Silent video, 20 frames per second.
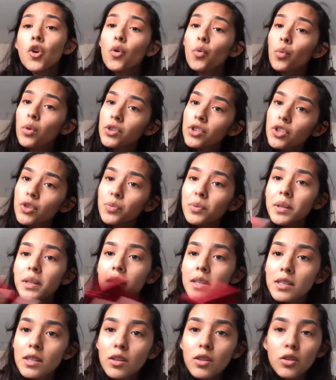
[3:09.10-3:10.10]
What should we
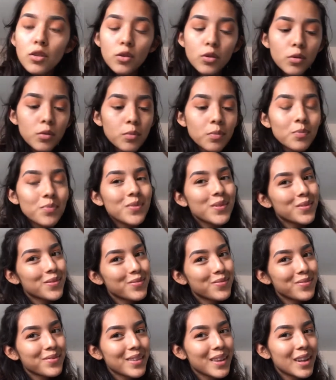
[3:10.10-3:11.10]
listen to?
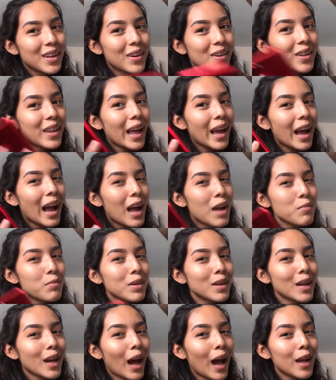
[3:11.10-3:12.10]
You know, like, I've
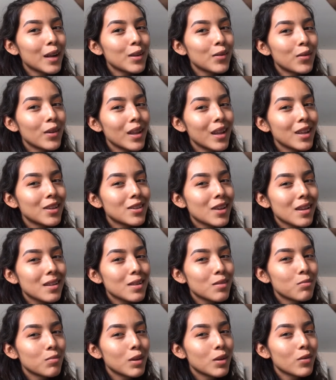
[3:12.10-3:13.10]
been kind of feeling
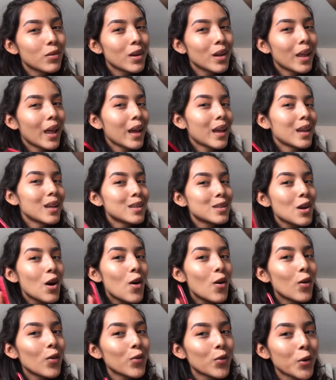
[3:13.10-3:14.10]
Justin Bieber, like his
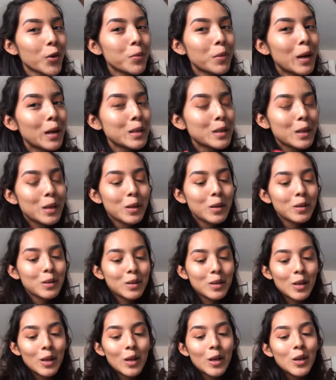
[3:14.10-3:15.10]
old throwback songs.
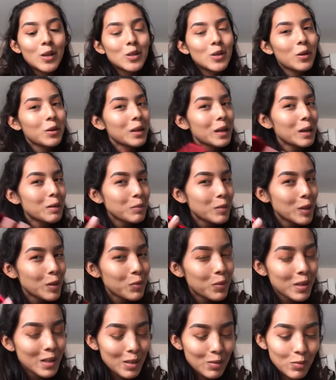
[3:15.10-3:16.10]
So I think I'm going to
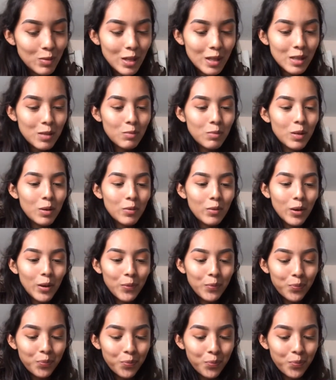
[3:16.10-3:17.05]
put some Justin Bieber.